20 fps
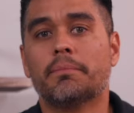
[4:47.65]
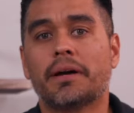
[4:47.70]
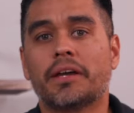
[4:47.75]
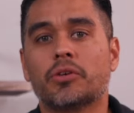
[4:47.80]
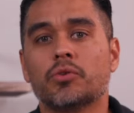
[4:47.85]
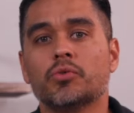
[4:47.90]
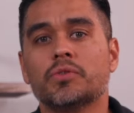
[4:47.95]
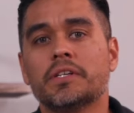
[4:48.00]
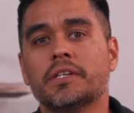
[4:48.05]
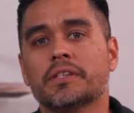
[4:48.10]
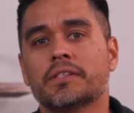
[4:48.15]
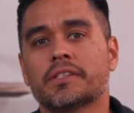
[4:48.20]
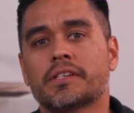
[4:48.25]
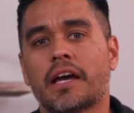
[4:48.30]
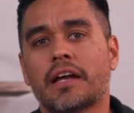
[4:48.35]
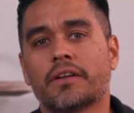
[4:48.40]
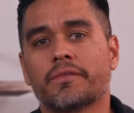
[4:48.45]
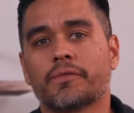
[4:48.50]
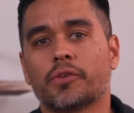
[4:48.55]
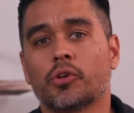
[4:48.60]
By using
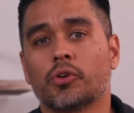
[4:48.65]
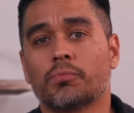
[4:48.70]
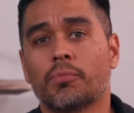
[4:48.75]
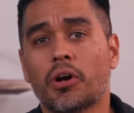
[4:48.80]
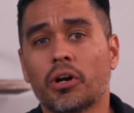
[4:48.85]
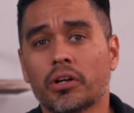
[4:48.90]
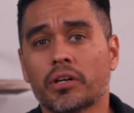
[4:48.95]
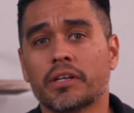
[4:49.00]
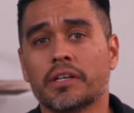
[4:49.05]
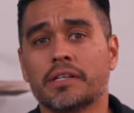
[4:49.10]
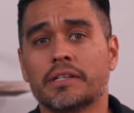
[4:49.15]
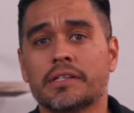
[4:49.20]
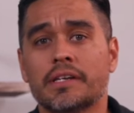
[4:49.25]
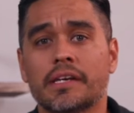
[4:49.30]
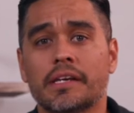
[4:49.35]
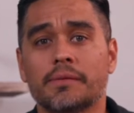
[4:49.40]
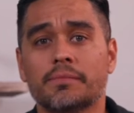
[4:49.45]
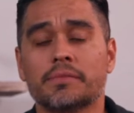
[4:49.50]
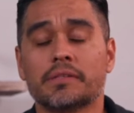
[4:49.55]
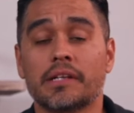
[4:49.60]
Asana for your marketing
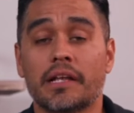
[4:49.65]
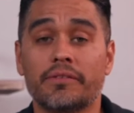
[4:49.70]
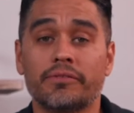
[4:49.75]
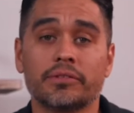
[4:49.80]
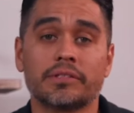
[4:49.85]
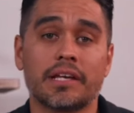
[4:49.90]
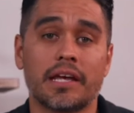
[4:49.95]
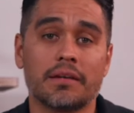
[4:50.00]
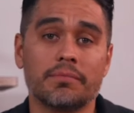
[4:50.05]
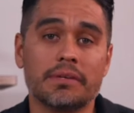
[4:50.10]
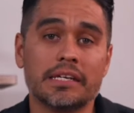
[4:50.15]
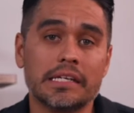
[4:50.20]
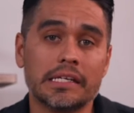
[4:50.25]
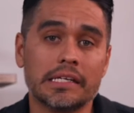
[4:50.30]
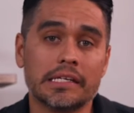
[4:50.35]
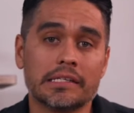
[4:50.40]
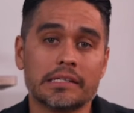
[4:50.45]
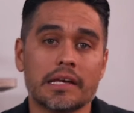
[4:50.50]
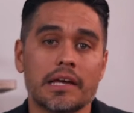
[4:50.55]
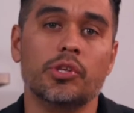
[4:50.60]
team's Level 10
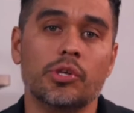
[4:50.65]
meetings,